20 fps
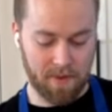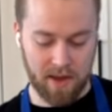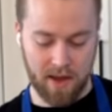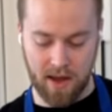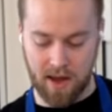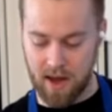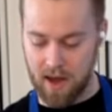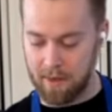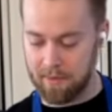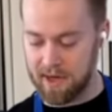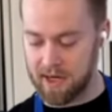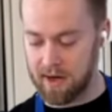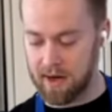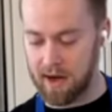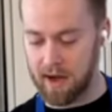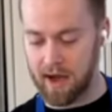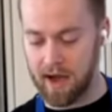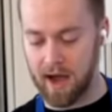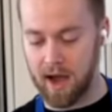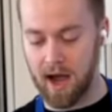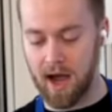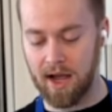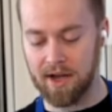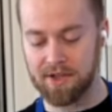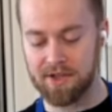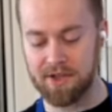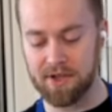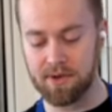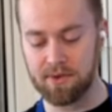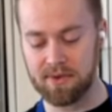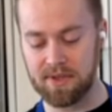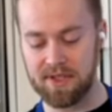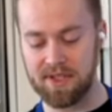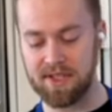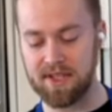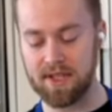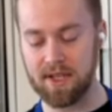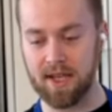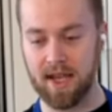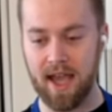Yeah, I mean, I don't
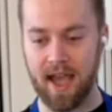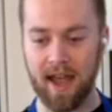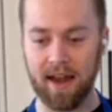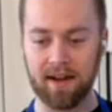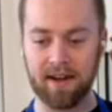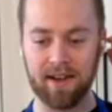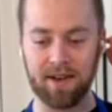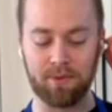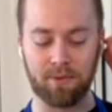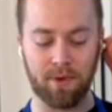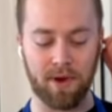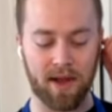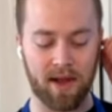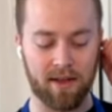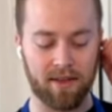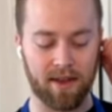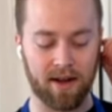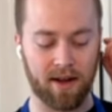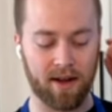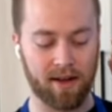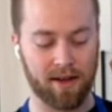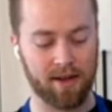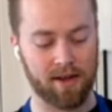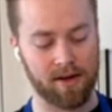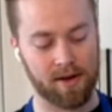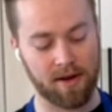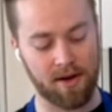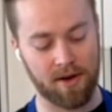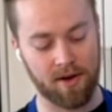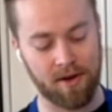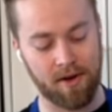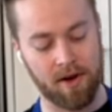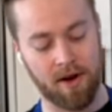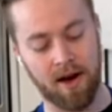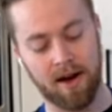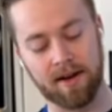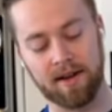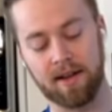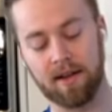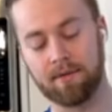see any way that I can
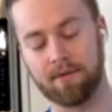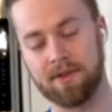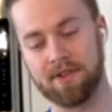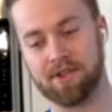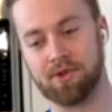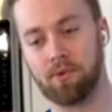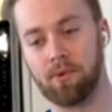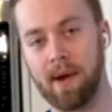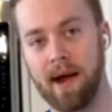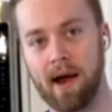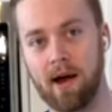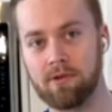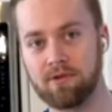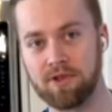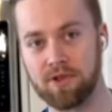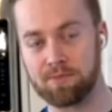not give this a wow,